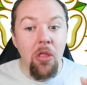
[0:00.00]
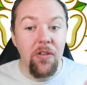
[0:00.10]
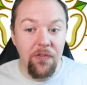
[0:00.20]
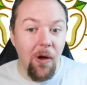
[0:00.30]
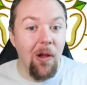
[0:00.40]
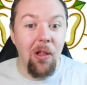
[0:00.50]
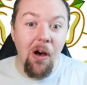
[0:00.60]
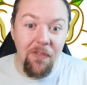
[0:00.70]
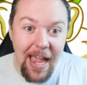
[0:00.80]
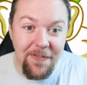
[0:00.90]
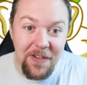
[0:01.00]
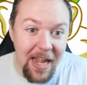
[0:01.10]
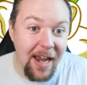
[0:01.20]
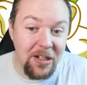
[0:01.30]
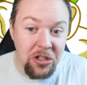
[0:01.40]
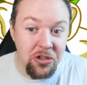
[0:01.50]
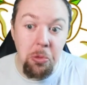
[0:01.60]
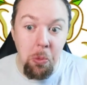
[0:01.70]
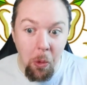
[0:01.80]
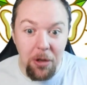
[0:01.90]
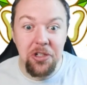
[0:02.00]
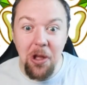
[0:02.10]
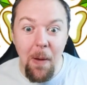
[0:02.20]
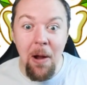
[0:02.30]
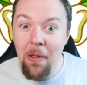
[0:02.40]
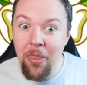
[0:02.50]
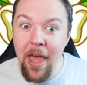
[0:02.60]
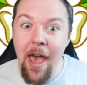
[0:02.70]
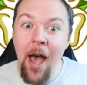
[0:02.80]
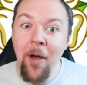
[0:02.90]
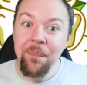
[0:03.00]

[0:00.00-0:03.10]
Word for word: the fall of FTX and just what's going on there.